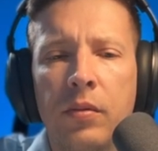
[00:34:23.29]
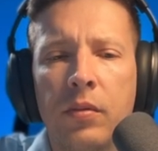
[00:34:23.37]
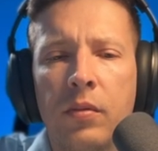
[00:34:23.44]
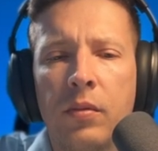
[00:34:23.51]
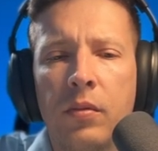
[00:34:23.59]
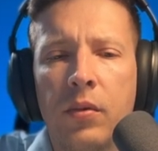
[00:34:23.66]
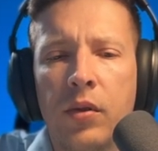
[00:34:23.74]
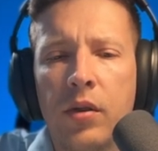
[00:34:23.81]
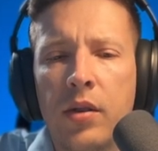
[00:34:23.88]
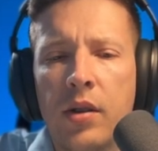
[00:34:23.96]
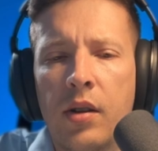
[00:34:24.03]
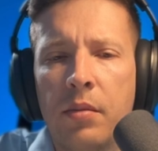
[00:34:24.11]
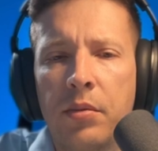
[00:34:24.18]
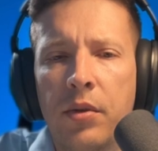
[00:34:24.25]
What is
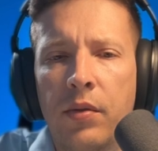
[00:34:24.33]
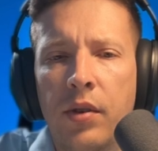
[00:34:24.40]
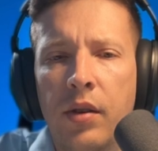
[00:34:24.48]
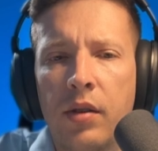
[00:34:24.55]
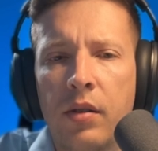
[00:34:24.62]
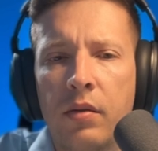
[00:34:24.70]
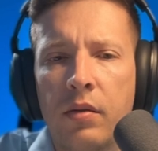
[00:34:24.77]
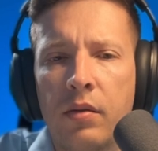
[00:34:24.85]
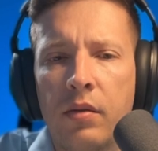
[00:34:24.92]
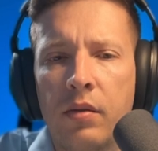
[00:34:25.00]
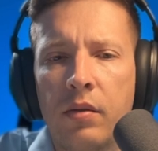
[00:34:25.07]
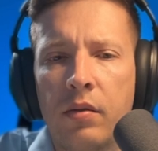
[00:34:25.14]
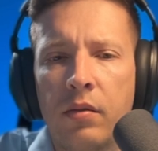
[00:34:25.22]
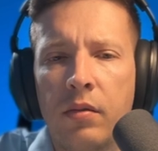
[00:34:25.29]
adaptive here?
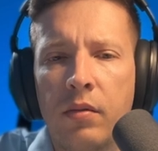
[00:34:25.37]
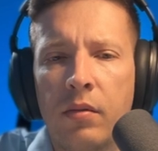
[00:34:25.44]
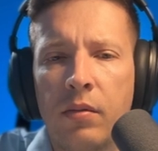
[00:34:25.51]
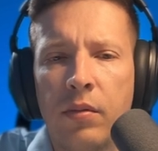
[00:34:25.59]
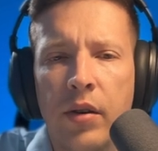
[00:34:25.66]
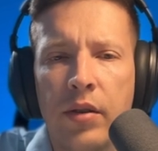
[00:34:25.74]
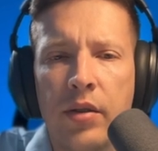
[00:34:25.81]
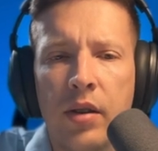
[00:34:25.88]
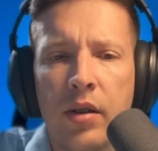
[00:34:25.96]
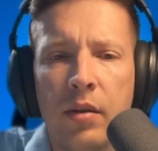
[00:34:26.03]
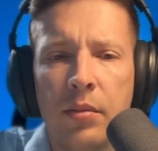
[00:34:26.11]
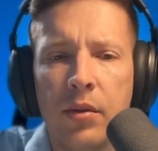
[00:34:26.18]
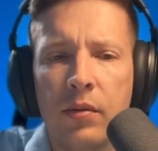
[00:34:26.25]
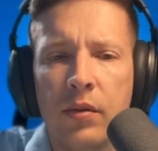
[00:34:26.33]
Where is
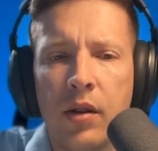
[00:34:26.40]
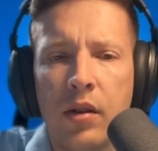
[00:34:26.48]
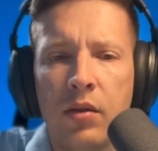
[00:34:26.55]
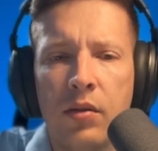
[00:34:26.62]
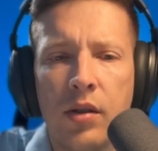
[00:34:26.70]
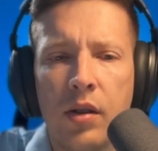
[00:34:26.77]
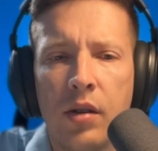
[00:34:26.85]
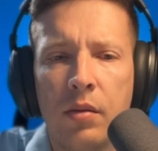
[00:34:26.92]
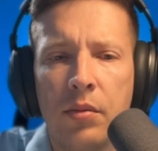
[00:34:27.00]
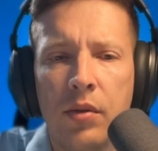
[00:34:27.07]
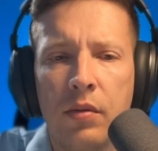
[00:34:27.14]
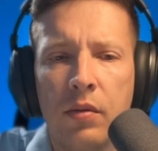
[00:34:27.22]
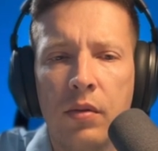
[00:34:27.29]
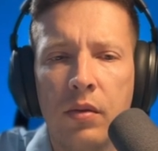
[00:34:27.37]
adaptive? I don't see
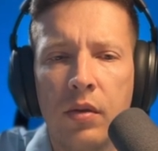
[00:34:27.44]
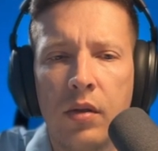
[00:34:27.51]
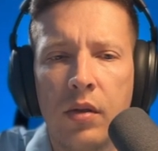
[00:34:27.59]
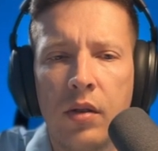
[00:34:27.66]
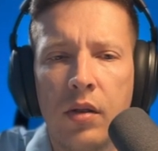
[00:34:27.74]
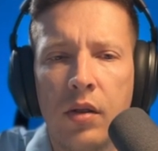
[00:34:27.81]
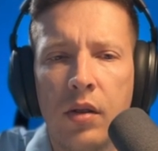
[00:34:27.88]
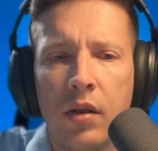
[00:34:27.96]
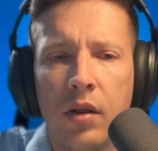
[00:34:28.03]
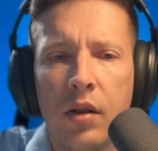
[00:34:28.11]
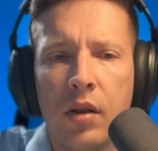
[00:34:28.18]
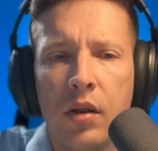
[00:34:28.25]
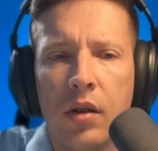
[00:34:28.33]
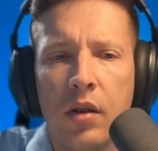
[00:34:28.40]
adaptive.
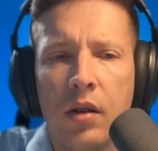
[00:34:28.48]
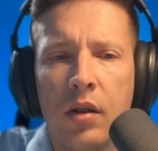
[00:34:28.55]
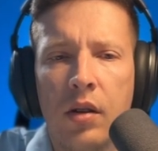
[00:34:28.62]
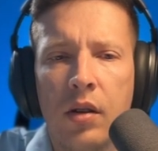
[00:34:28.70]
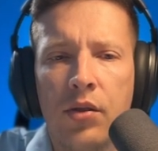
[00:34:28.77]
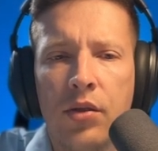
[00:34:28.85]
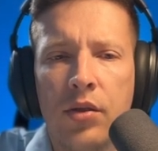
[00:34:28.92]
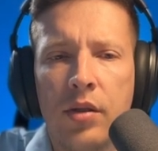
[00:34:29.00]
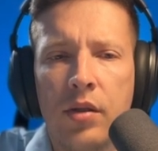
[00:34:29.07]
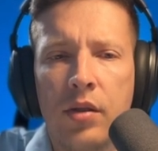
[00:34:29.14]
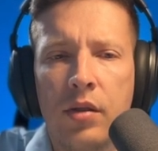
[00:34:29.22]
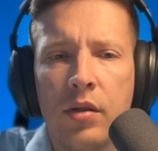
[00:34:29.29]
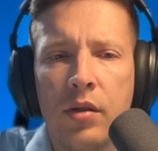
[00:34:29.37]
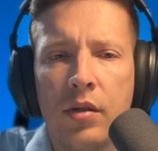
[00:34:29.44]
Let's
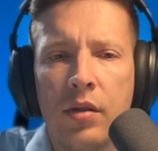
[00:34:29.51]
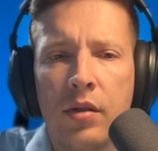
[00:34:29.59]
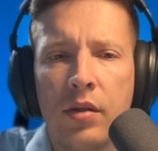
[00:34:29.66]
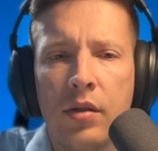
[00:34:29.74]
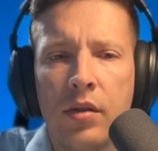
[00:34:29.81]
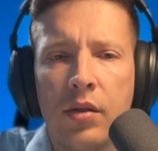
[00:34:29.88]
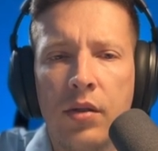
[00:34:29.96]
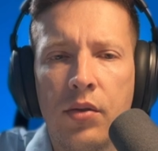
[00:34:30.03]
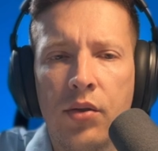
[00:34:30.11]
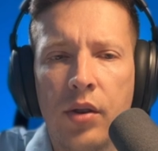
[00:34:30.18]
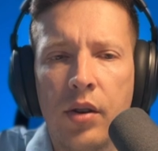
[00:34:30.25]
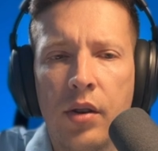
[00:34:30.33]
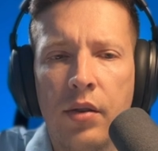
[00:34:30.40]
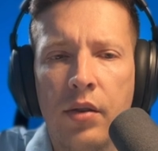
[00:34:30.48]
just search
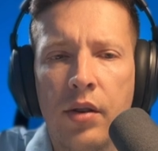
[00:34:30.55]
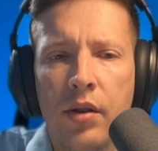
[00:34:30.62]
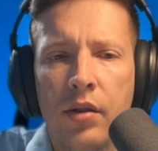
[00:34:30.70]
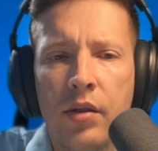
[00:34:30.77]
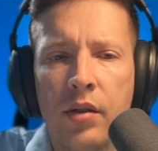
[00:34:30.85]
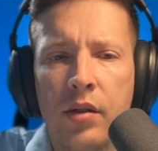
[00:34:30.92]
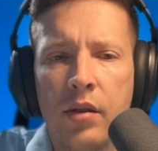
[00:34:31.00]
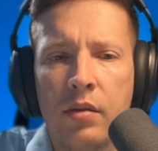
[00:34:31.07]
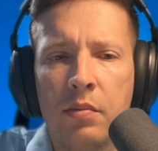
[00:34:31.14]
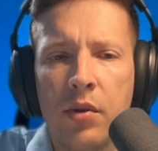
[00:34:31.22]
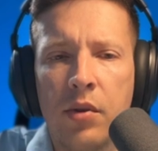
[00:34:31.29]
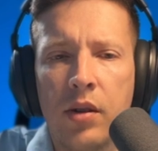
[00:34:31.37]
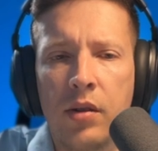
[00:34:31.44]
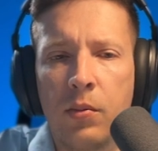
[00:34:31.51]
area,
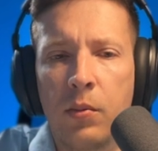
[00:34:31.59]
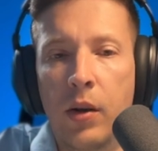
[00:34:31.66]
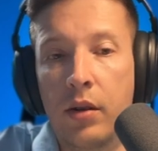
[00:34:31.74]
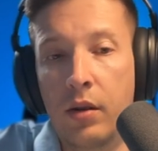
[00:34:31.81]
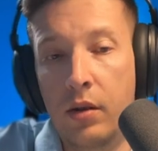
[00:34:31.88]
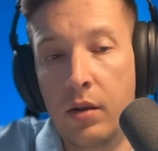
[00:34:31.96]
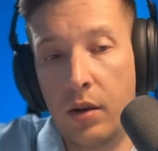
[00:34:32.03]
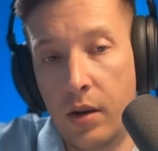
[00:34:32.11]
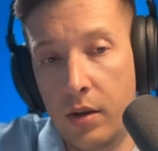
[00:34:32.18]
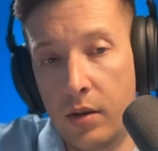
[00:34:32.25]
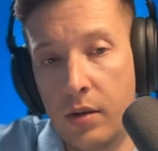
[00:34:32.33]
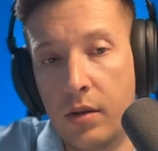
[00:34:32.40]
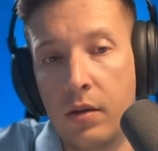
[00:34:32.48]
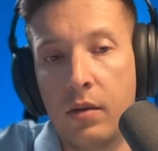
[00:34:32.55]
distance-based weighting. Yes,